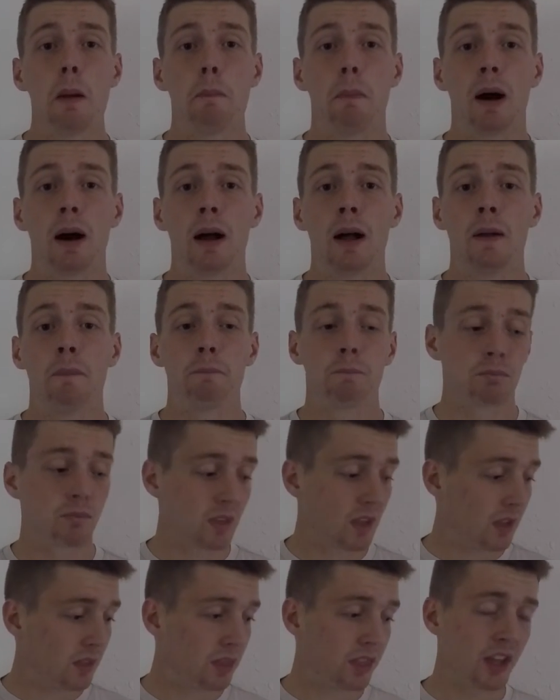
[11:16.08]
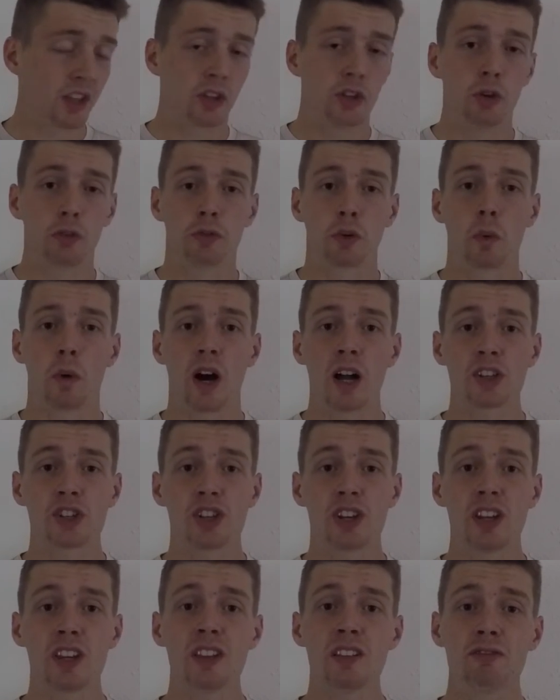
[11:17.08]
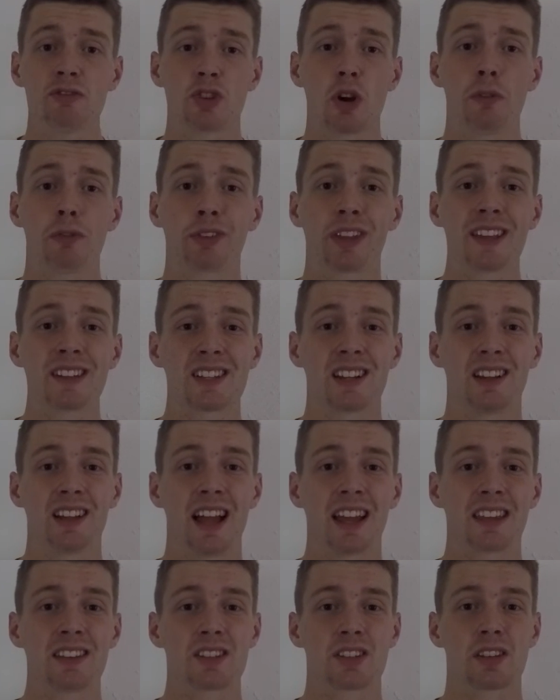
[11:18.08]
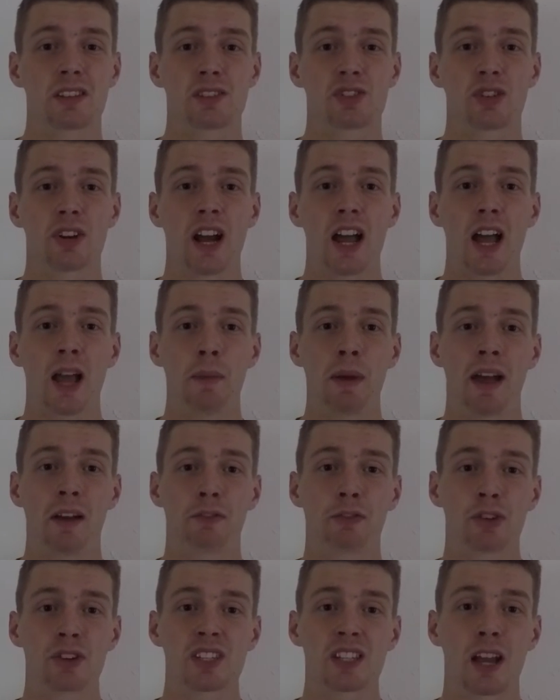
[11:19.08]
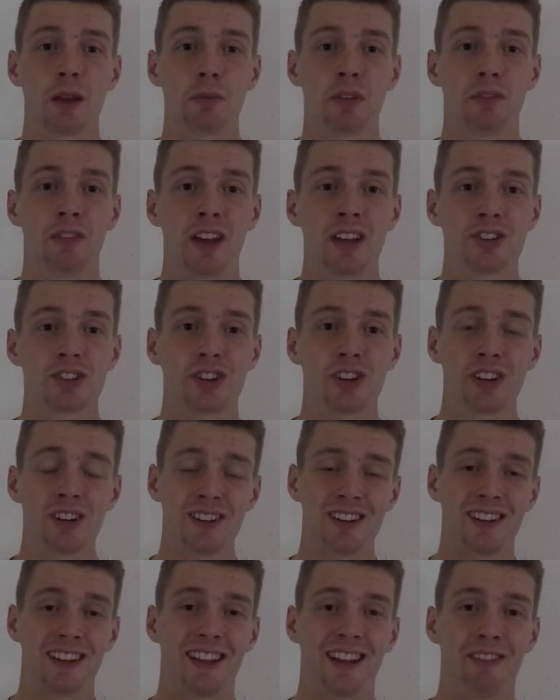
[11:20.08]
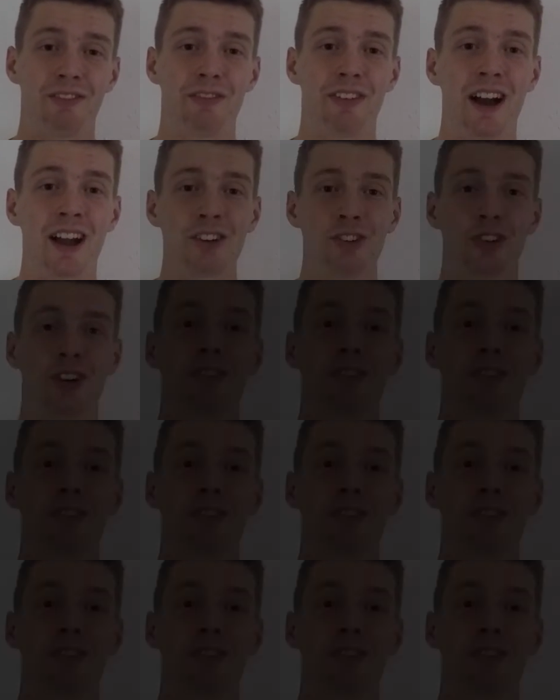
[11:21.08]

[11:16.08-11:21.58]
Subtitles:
But thank you for watching. Don't forget to like and subscribe at First Time Adventure and find